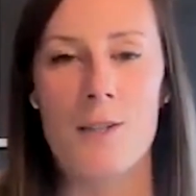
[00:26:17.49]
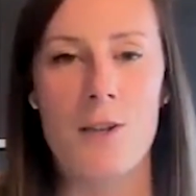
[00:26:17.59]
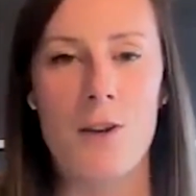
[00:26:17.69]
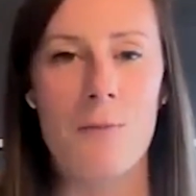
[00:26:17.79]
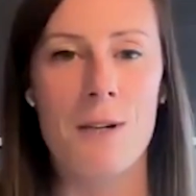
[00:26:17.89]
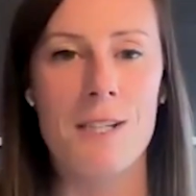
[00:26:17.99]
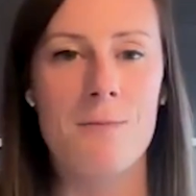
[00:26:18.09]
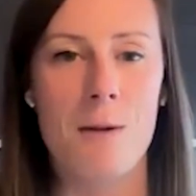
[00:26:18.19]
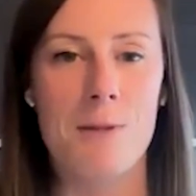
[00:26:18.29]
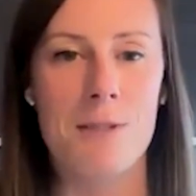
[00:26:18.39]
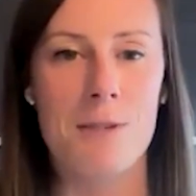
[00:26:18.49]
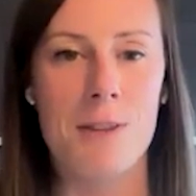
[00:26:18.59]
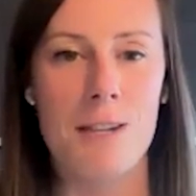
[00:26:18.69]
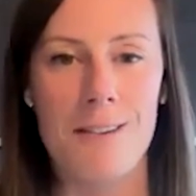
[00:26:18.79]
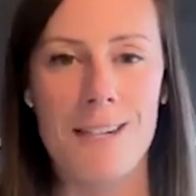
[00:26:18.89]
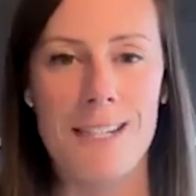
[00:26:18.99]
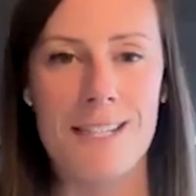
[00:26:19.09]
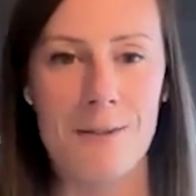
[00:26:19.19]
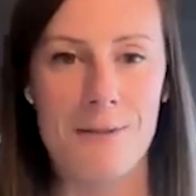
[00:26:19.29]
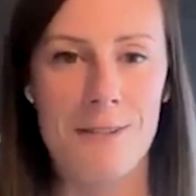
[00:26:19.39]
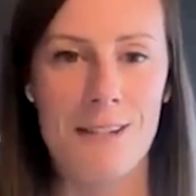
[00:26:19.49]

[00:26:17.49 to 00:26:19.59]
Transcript: of stuff, but it's maybe stuff they don't need to,